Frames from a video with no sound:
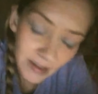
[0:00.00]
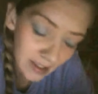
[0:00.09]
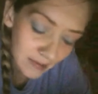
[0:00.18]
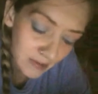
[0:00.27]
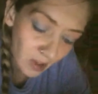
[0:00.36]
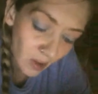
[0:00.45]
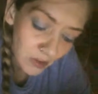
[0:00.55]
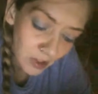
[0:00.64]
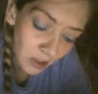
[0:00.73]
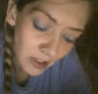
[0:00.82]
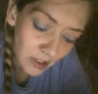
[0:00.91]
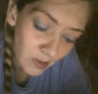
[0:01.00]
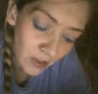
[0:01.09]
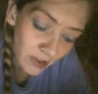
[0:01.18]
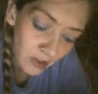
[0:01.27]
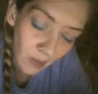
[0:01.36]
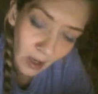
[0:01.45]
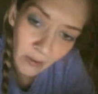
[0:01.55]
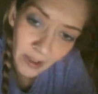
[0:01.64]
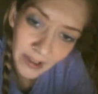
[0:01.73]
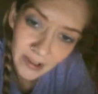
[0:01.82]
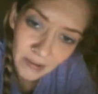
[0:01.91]
even though I was already going through my
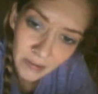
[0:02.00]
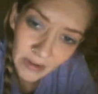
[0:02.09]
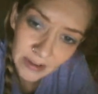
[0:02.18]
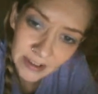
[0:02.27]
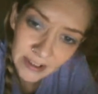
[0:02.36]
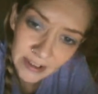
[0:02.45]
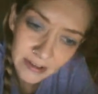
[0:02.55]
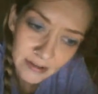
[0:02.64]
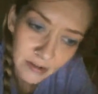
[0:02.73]
awakening process.